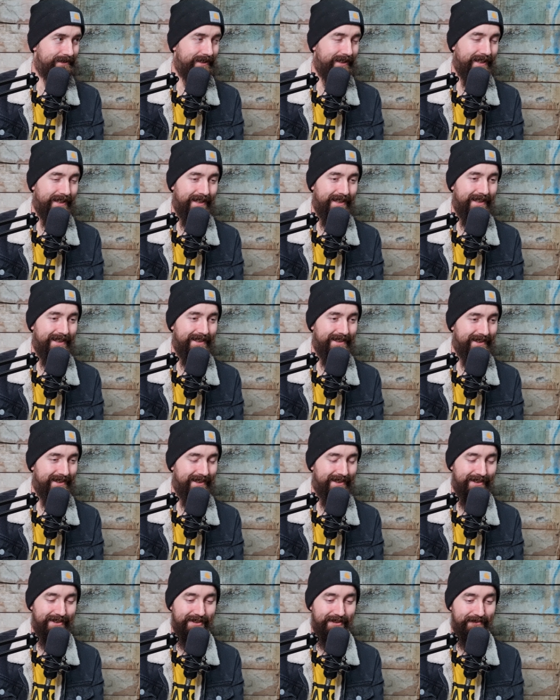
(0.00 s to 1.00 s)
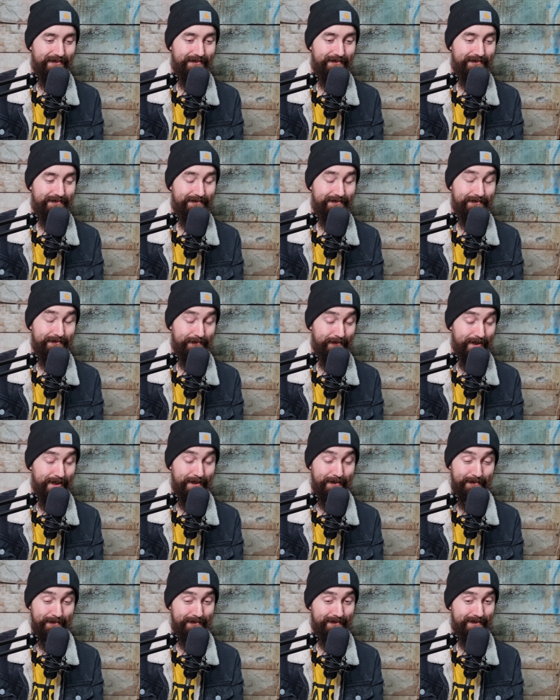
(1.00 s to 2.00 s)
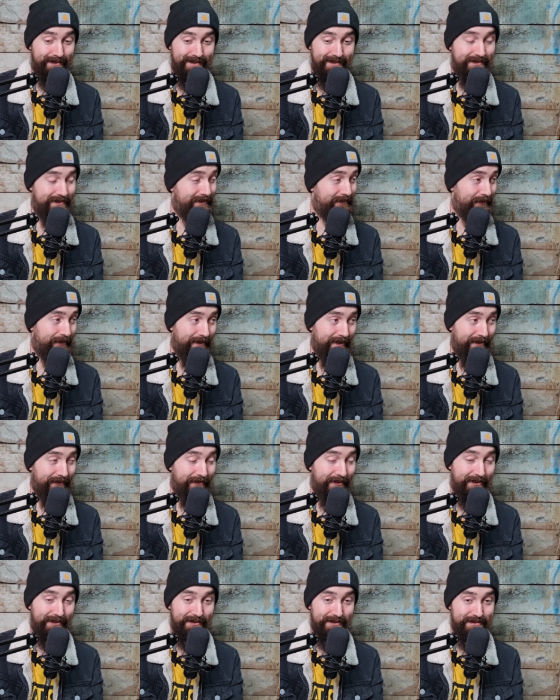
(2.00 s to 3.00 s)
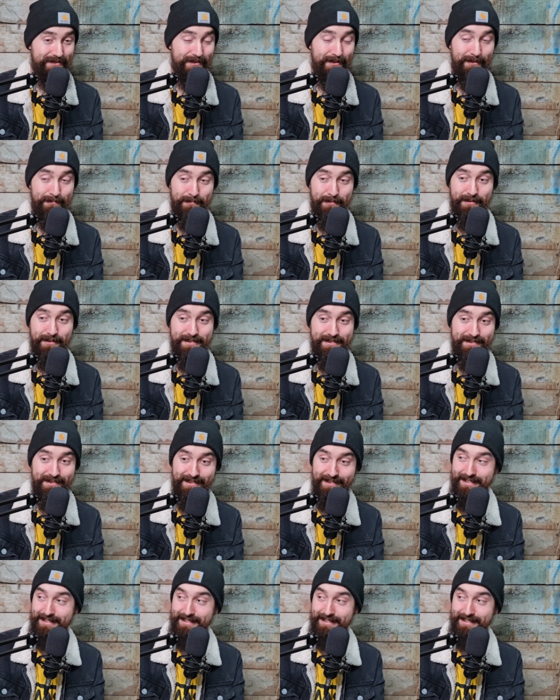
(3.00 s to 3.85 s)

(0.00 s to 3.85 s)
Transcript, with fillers: Yeah, you're like, oh, well, we're in for a good time, Yeah. boys.